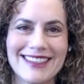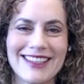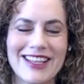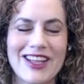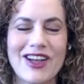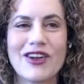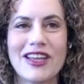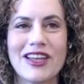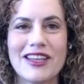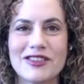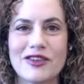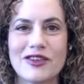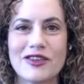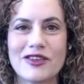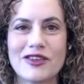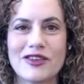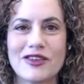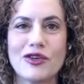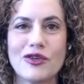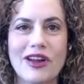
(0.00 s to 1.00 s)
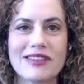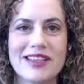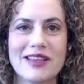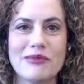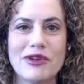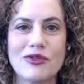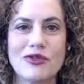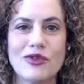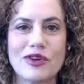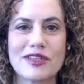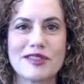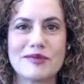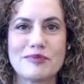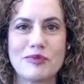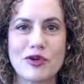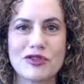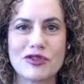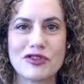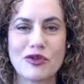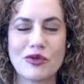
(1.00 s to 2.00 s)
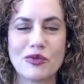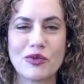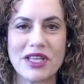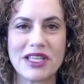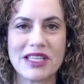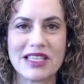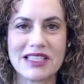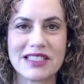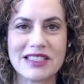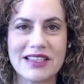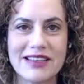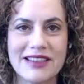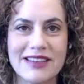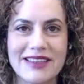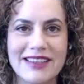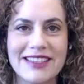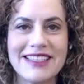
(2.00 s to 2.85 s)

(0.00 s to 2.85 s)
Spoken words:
Okay, so you're asking me to expose our weakness, huh?